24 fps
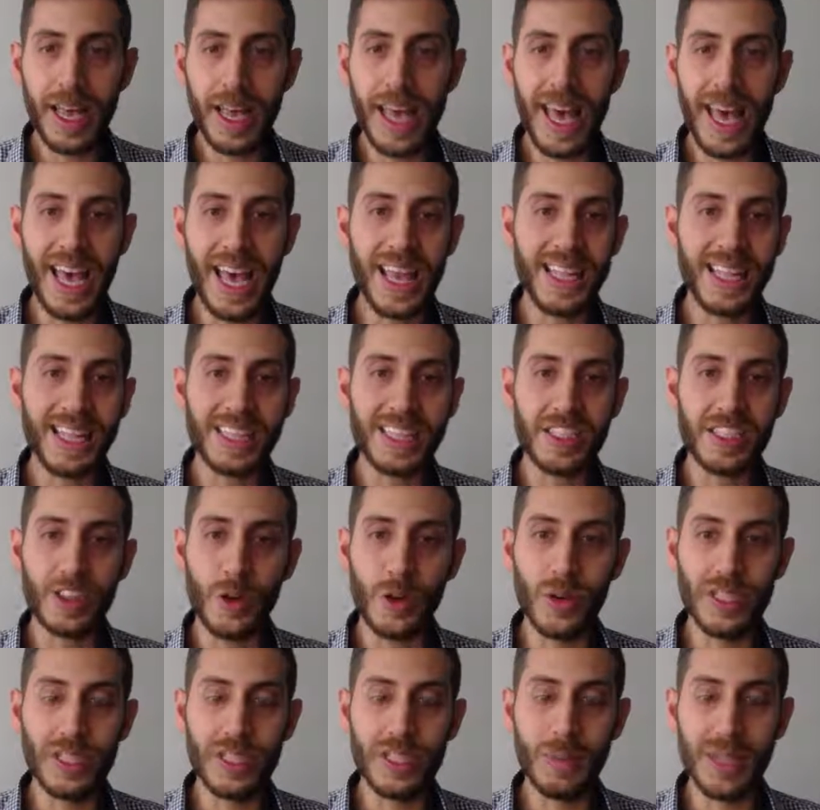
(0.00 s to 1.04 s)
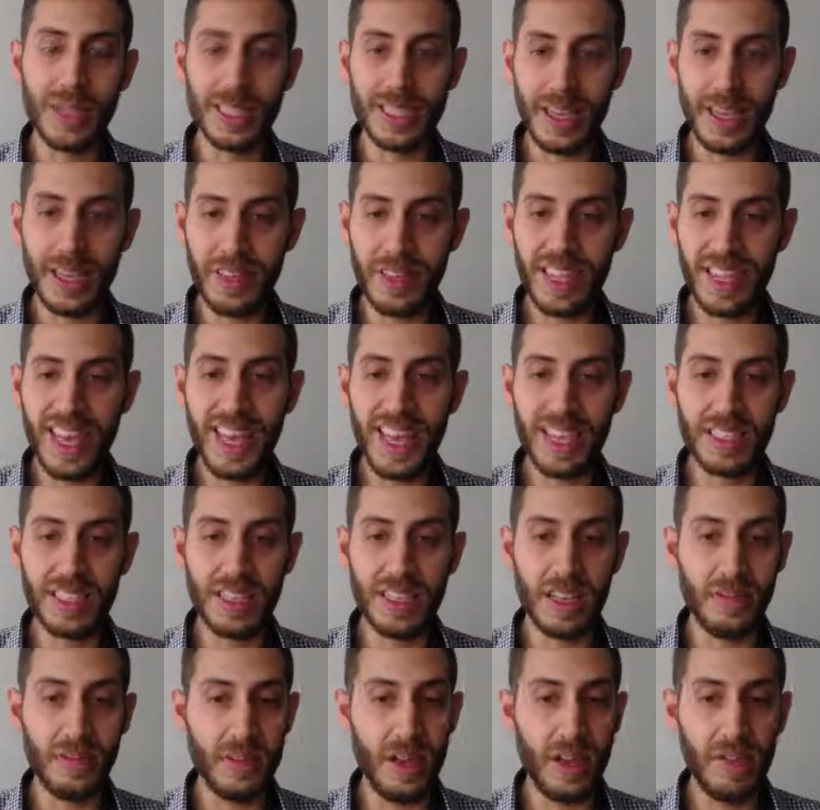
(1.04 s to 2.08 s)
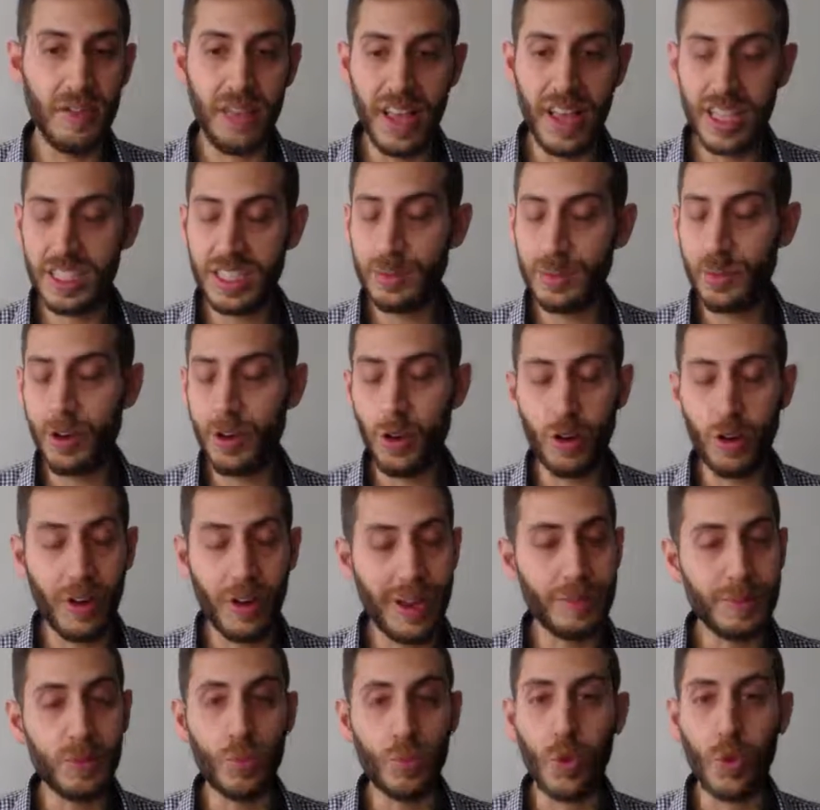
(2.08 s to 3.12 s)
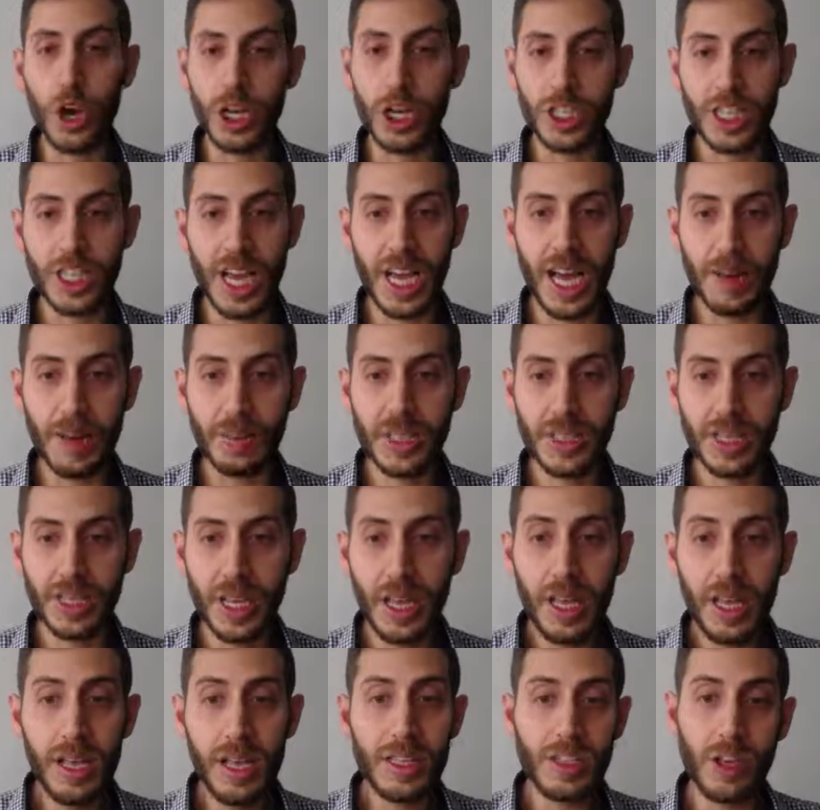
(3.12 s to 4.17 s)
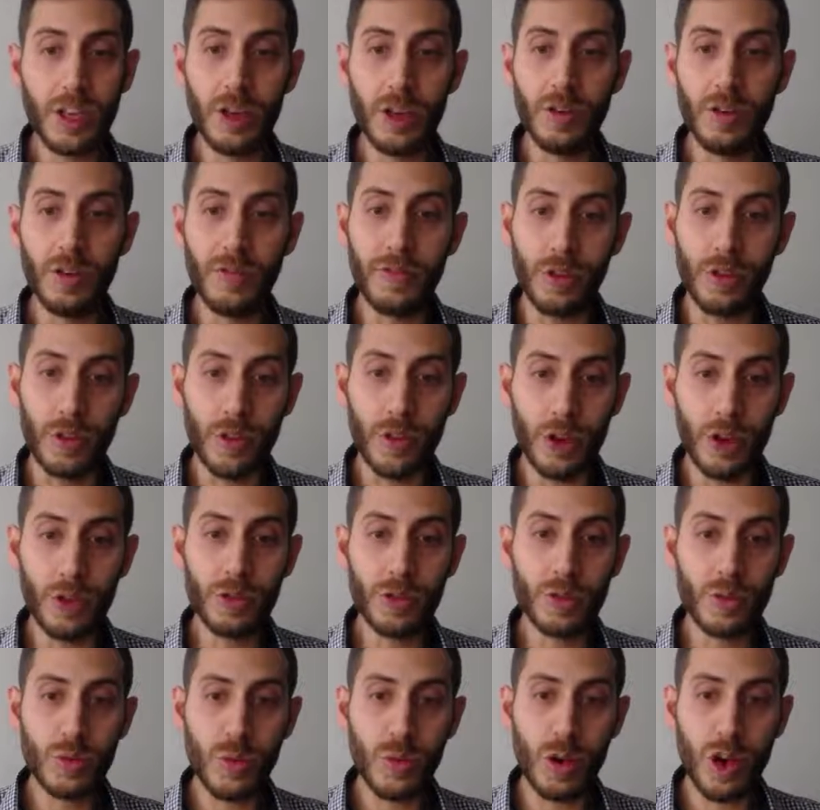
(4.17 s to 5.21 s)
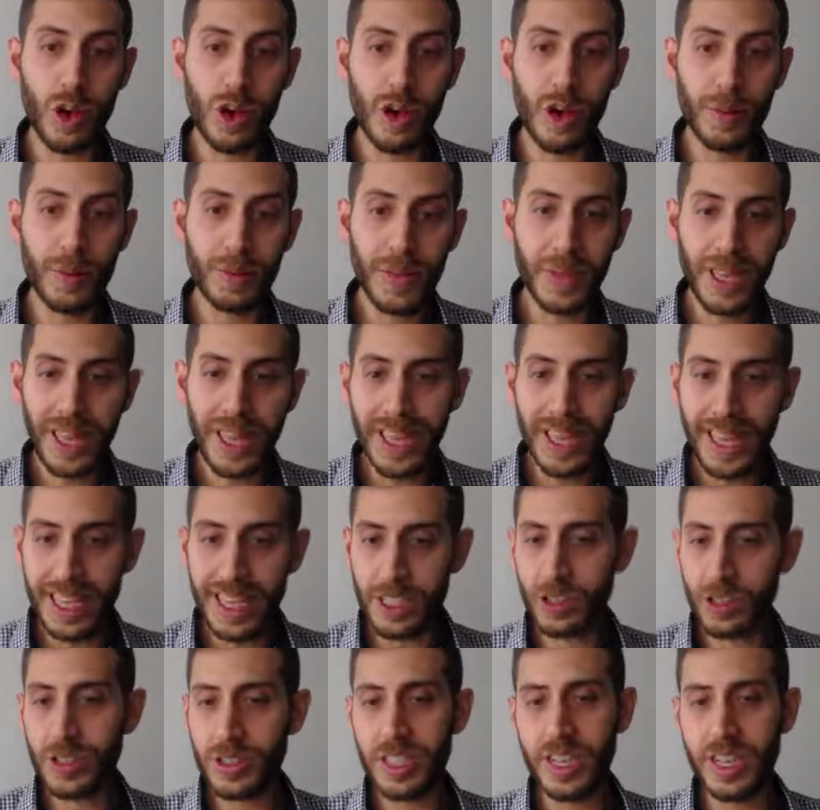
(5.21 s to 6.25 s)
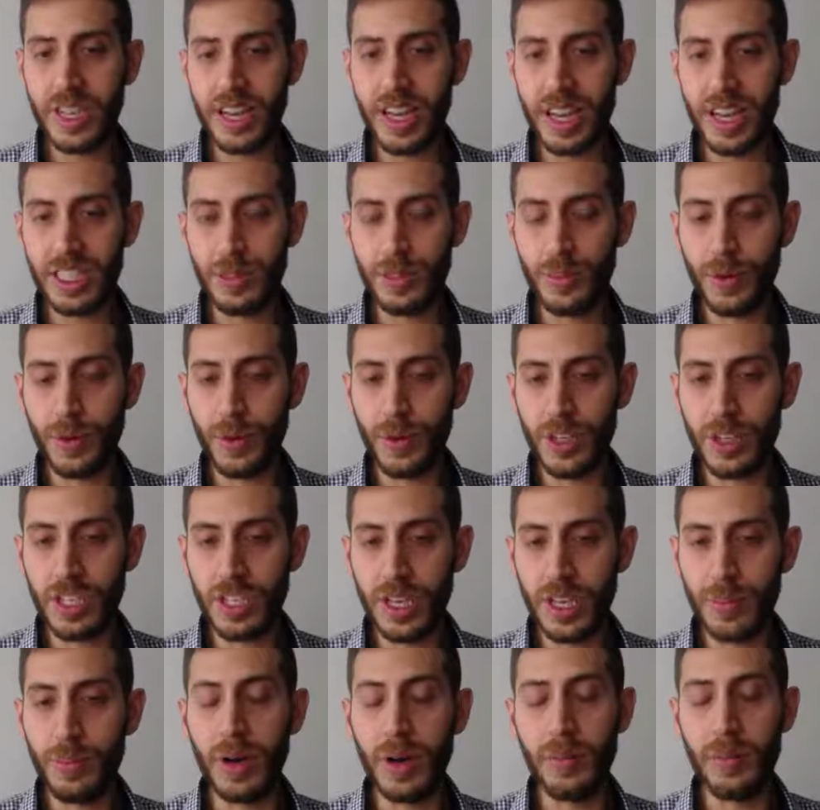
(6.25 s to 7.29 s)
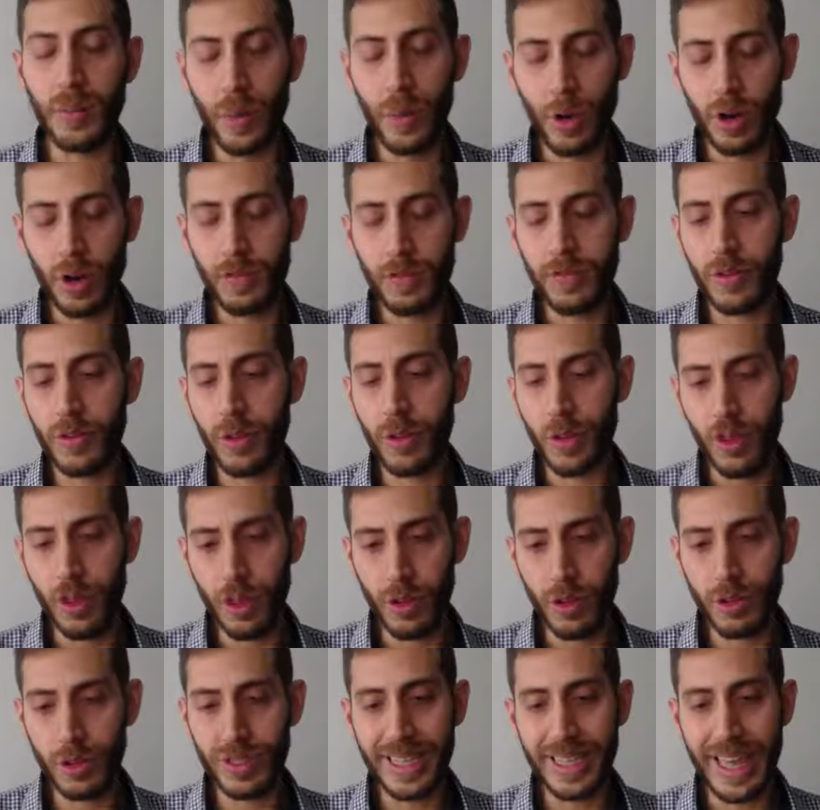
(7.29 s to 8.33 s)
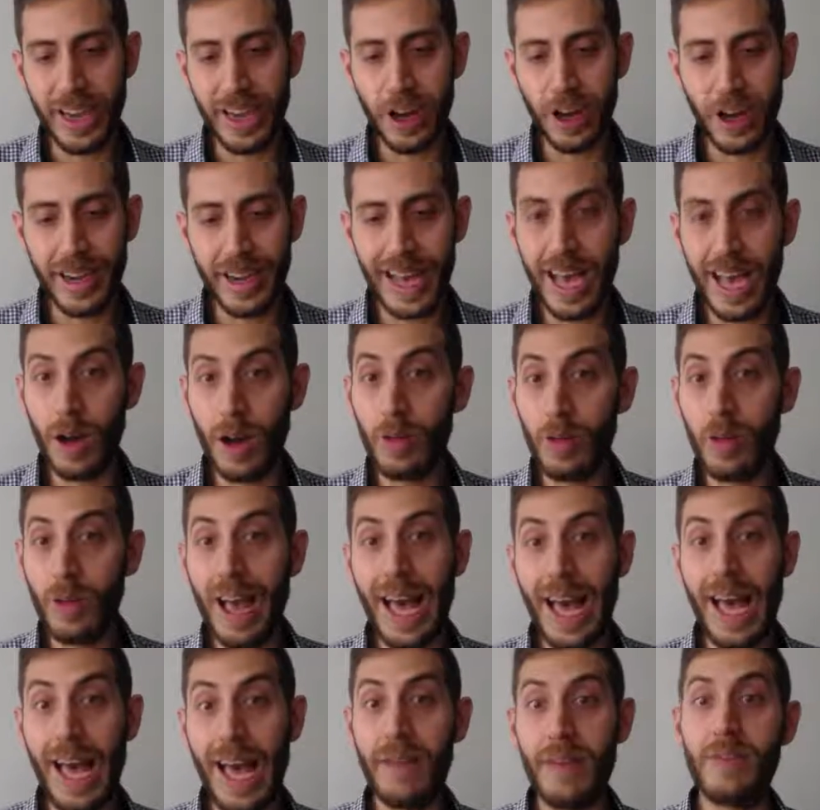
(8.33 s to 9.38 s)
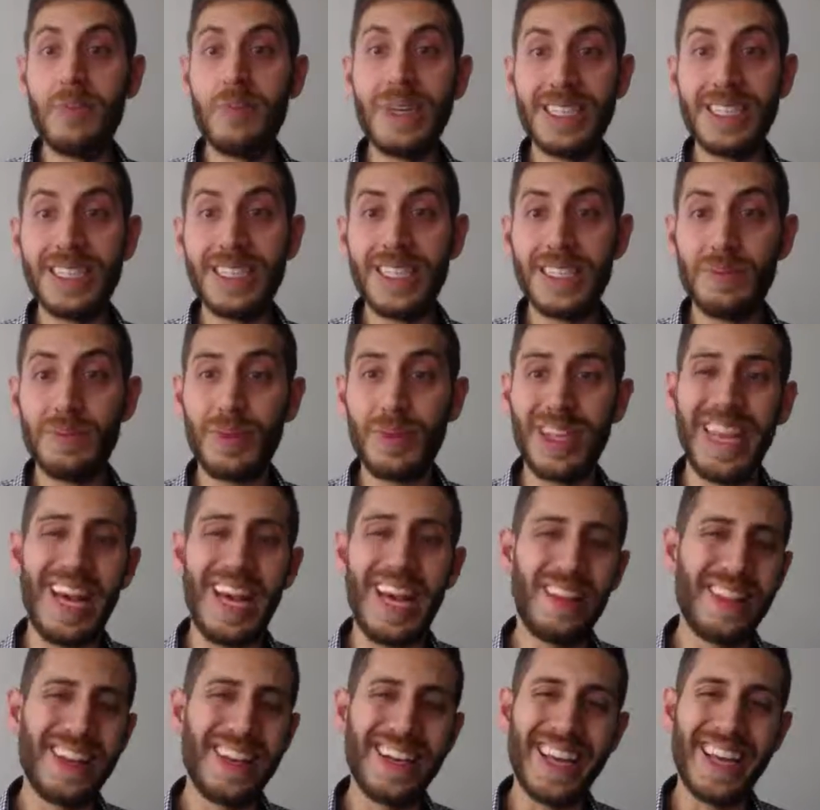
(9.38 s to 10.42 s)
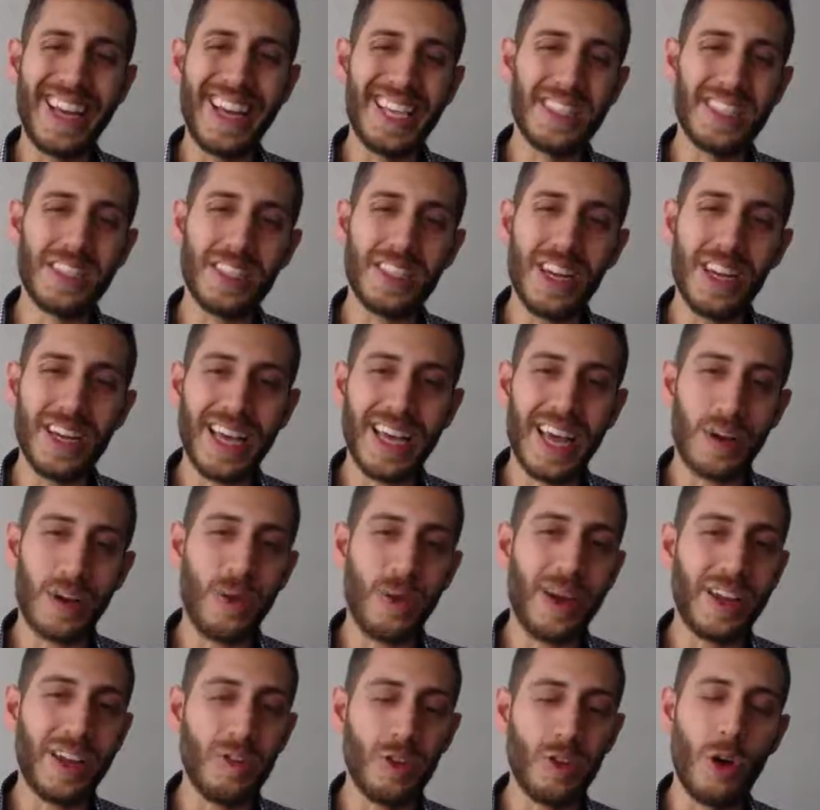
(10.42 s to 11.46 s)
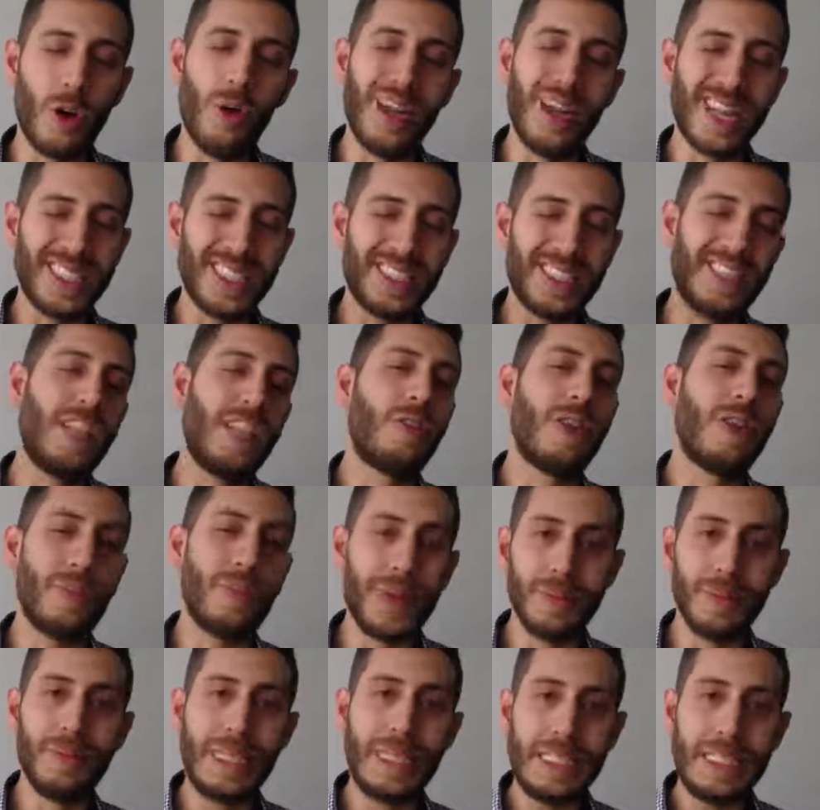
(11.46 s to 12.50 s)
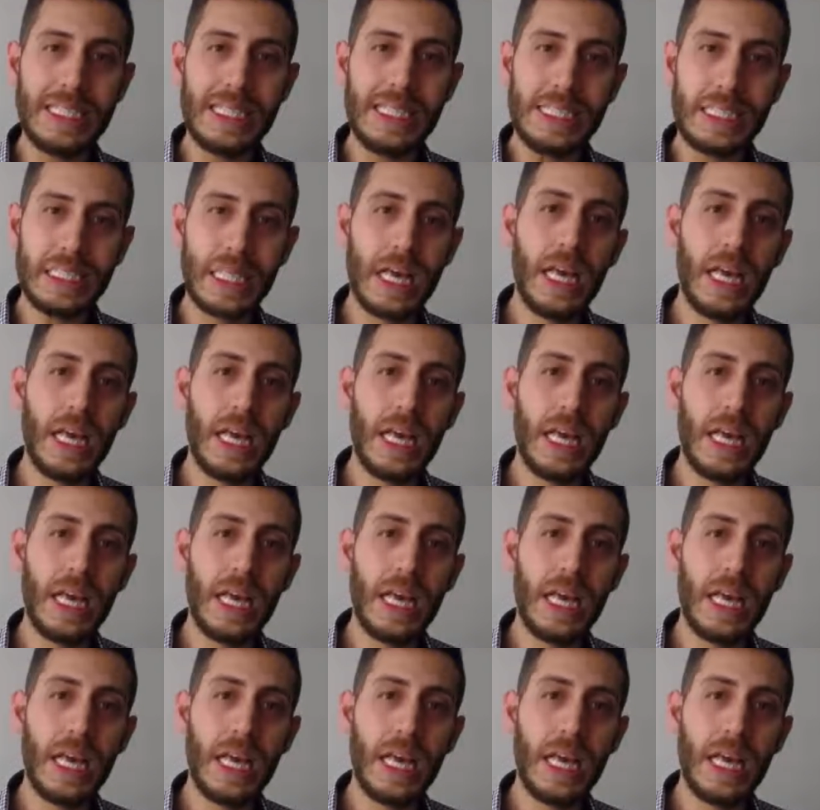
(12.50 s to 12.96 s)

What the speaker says: And it's going to be 7 days of events, programs, workshops. So for those who are interested in entrepreneurship, but more for those that are now have a business, but now they're getting stuck, how do I grow and accelerate my business?